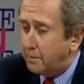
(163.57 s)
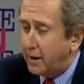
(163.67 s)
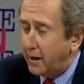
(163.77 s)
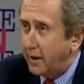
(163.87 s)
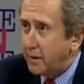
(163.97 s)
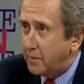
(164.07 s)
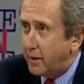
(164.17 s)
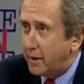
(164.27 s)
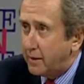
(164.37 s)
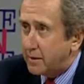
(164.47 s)
beyond the
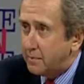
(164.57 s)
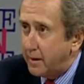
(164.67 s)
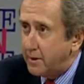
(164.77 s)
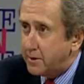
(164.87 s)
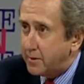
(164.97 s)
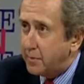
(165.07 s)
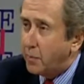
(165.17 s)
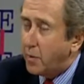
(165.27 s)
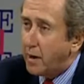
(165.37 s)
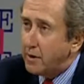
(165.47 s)
point you just mentioned,
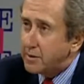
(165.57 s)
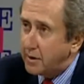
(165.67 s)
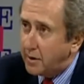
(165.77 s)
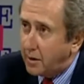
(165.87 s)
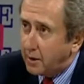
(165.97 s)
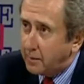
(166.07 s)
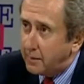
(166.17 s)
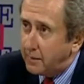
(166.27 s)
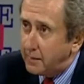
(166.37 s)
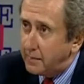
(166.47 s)
where is the harm?